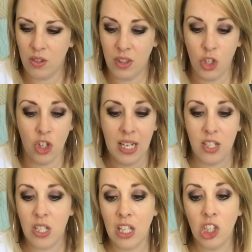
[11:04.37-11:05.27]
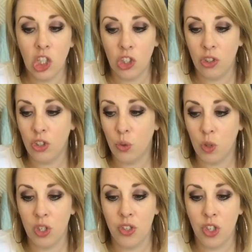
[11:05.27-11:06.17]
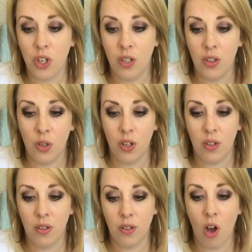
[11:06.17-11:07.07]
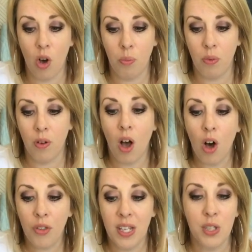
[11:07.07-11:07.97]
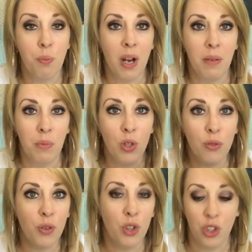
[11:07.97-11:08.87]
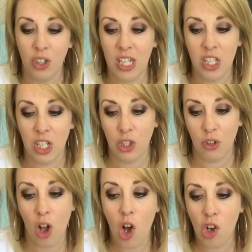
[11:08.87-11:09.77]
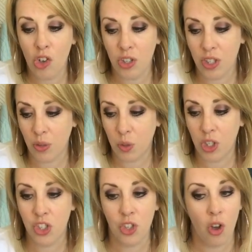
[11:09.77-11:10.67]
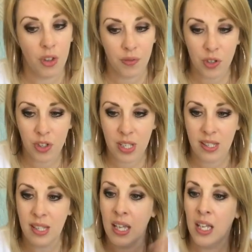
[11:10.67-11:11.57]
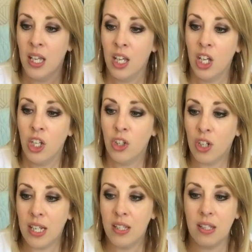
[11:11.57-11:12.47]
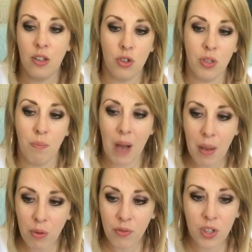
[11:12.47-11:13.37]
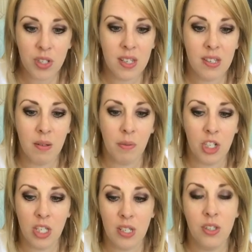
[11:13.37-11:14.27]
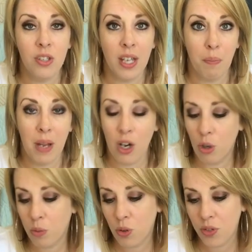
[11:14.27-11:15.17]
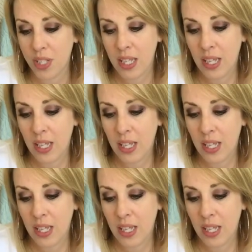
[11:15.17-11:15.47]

your kids can learn the words to all things bright and beautiful. Your kids can learn all the words to all the verses. Your kids, there's Bible verses, and a bunch of these look like parables.